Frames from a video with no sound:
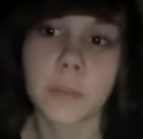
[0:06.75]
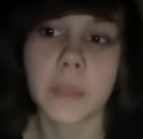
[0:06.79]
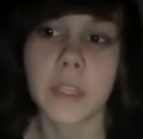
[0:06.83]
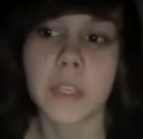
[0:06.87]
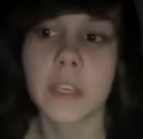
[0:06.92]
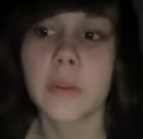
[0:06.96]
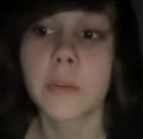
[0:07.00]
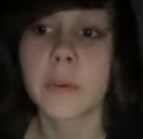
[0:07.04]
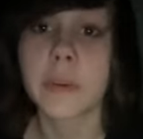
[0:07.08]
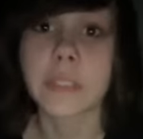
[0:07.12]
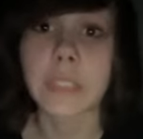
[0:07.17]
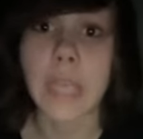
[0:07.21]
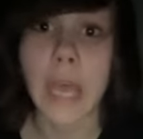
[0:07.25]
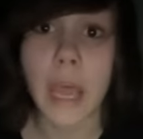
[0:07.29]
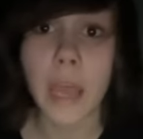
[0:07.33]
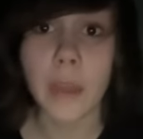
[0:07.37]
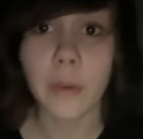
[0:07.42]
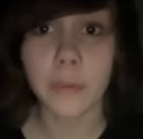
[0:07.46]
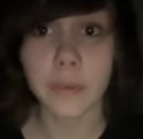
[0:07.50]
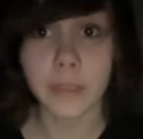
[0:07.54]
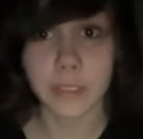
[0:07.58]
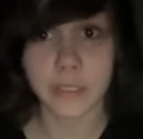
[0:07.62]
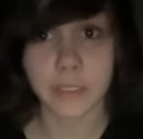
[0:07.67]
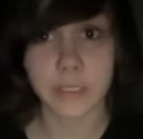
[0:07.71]
But anyways, I
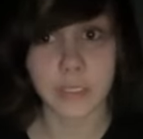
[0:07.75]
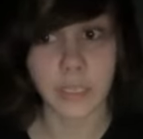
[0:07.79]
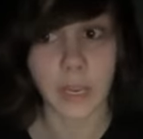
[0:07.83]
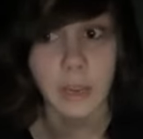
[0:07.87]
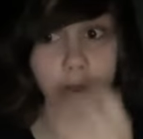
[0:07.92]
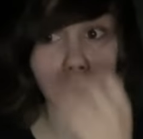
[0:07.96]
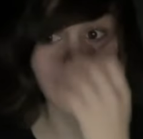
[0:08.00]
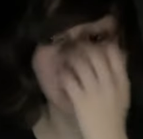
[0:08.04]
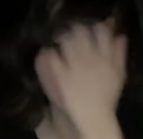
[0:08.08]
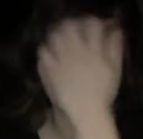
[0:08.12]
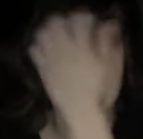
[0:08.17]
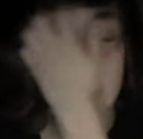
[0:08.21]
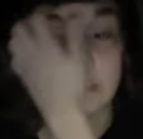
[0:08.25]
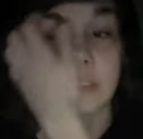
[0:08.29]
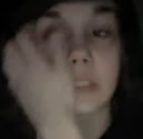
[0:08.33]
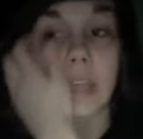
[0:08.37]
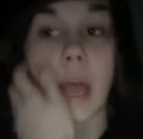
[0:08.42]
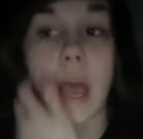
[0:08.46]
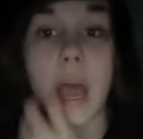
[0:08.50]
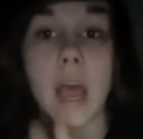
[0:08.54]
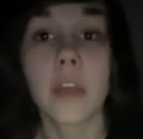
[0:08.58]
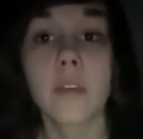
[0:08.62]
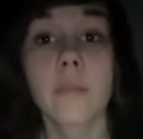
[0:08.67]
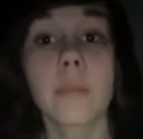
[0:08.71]
wanted to tell you guys that
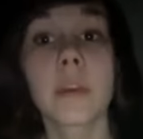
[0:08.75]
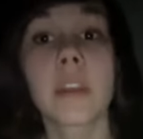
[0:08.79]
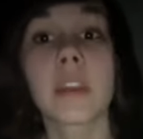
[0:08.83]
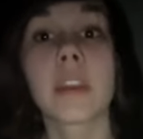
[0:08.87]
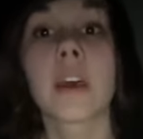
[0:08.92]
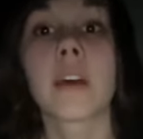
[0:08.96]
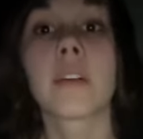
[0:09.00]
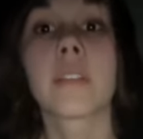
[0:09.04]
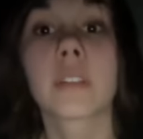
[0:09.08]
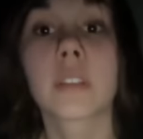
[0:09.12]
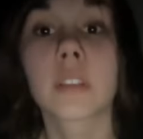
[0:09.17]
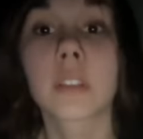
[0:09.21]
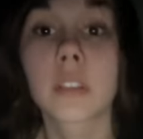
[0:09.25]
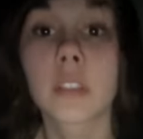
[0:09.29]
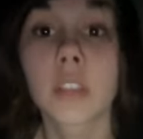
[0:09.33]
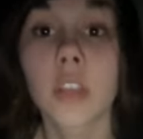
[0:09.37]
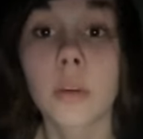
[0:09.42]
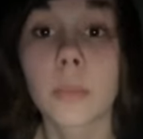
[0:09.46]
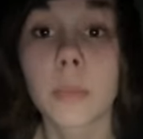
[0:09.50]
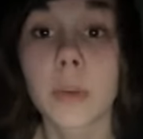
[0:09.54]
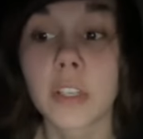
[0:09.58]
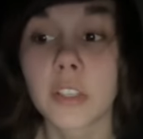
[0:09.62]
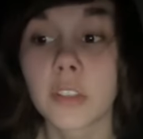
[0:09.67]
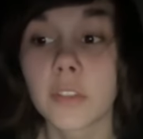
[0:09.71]
I've been having
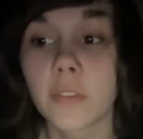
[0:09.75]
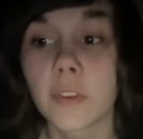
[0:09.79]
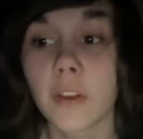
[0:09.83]
so much